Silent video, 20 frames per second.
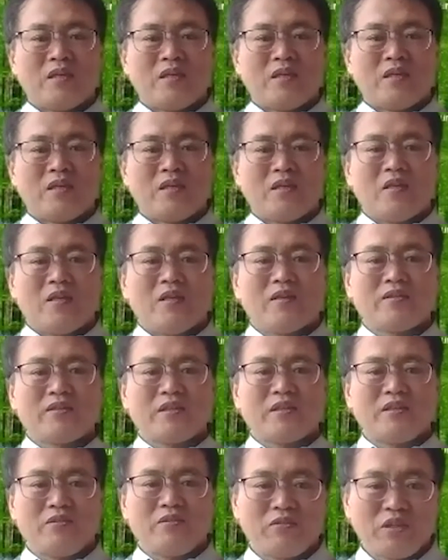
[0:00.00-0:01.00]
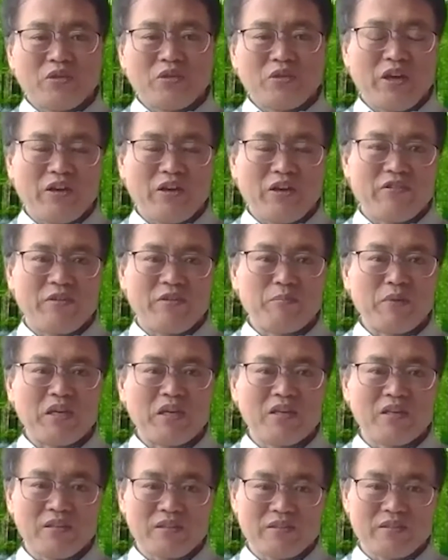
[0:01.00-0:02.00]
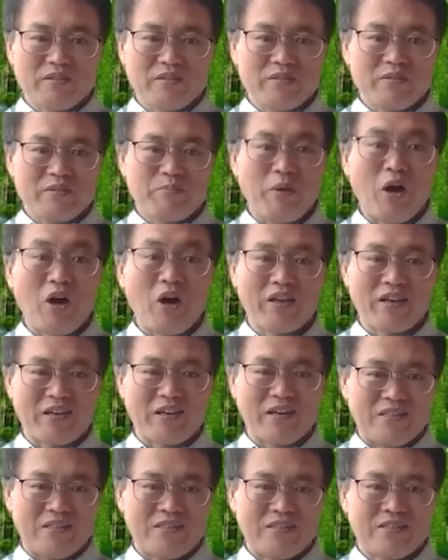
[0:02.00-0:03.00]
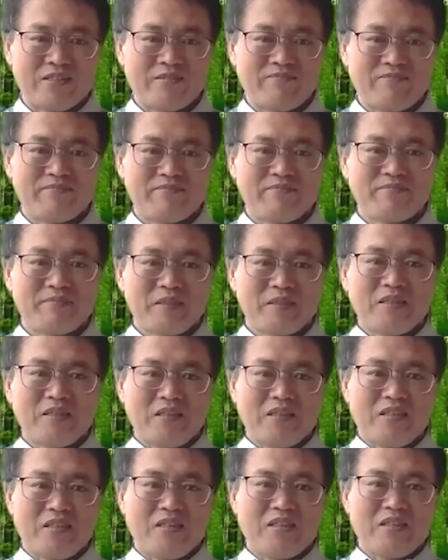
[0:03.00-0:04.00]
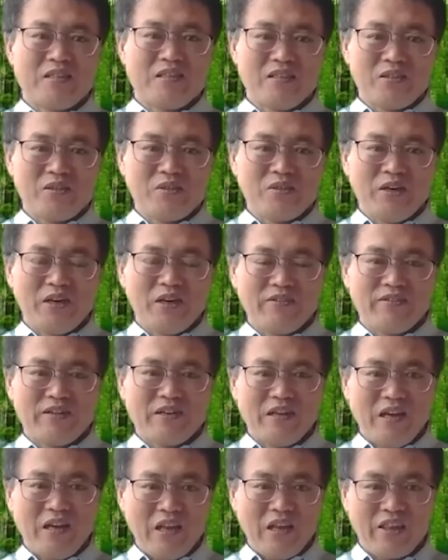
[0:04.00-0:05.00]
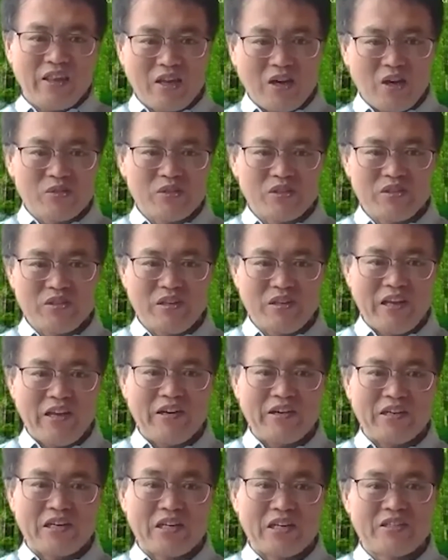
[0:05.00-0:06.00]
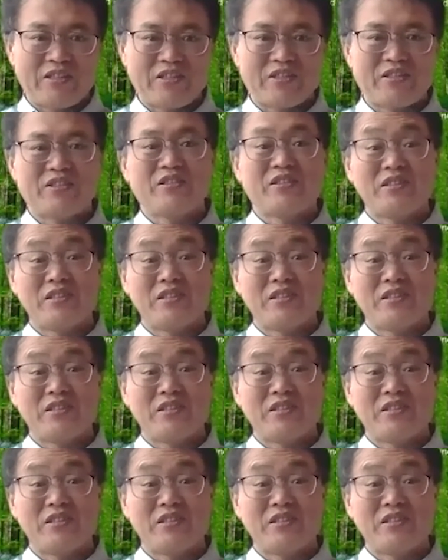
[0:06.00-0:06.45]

let's say when you have 1 million polygons, you have 1,000 layers,